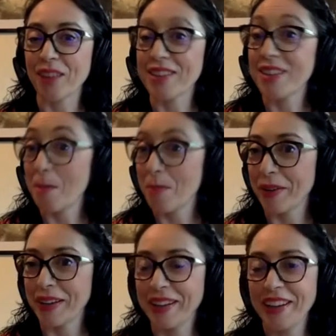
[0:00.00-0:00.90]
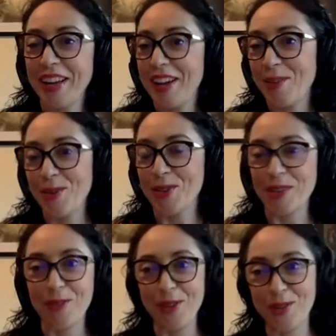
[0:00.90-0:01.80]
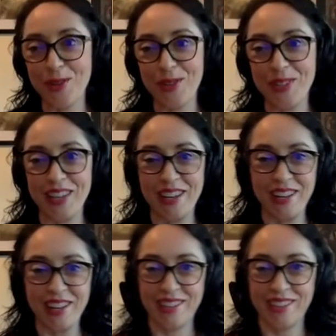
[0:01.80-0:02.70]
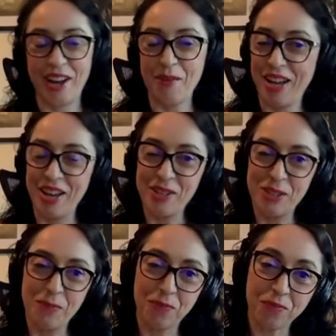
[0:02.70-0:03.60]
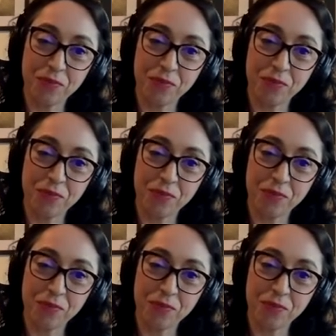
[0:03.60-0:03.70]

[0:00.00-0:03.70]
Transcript: a submarine, which is something you don't see uh, nowadays.